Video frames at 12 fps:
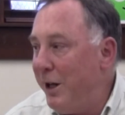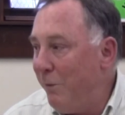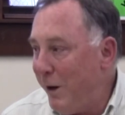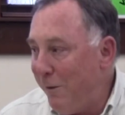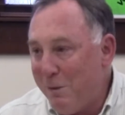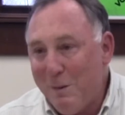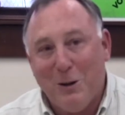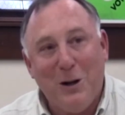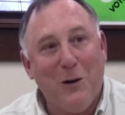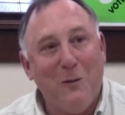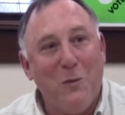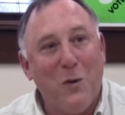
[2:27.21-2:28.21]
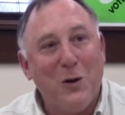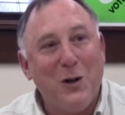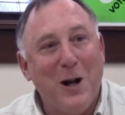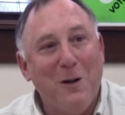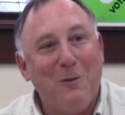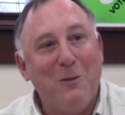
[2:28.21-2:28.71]
and we have people here who have worked
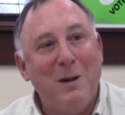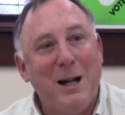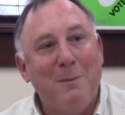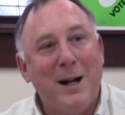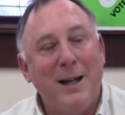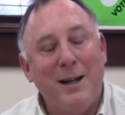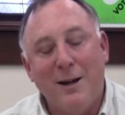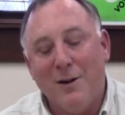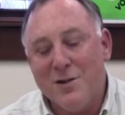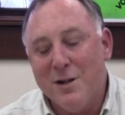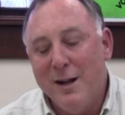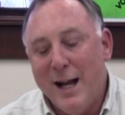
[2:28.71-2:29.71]
on it for many, many years,